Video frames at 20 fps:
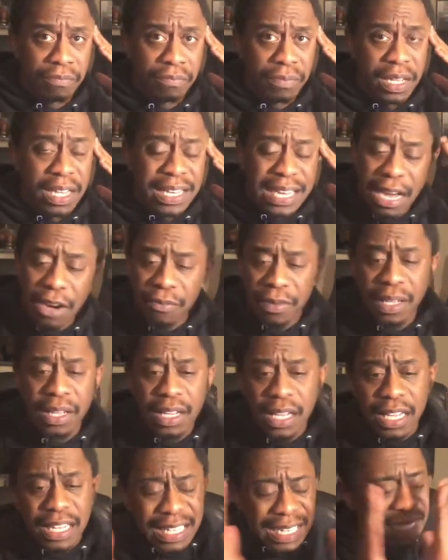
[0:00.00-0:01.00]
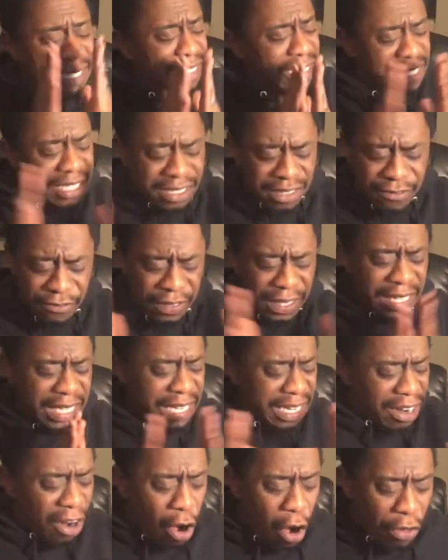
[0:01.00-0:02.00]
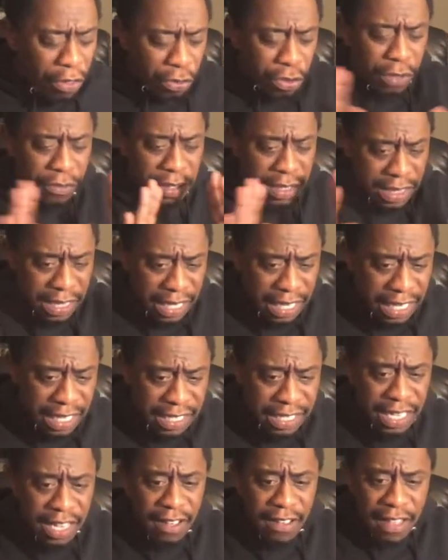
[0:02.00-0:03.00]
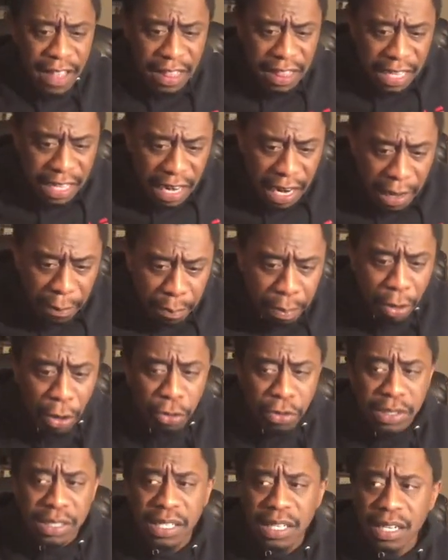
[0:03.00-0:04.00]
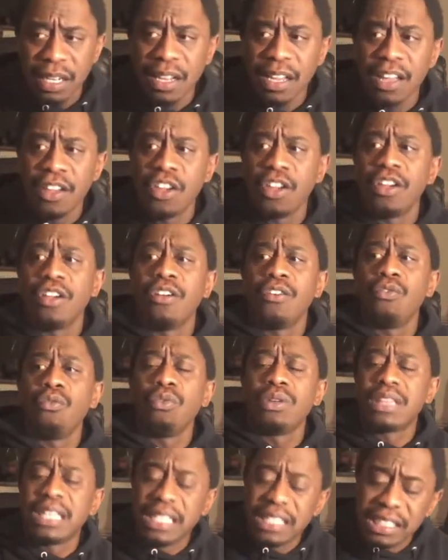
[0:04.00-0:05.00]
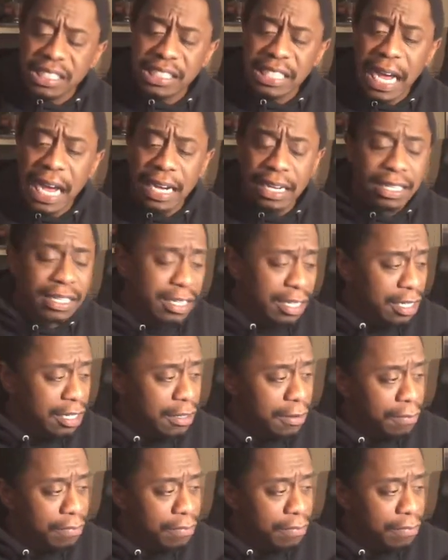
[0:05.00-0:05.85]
Now, let's just forget all those other things that a person with a shotgun